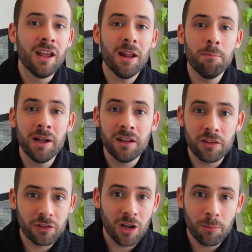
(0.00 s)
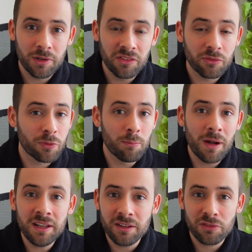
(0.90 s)
and many other companies for
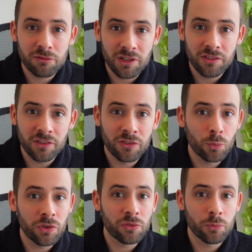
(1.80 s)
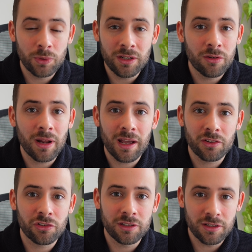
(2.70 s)
many different reasons which we don't
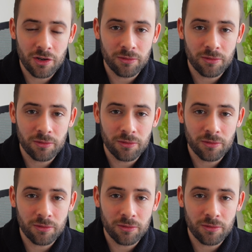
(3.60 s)
actually know.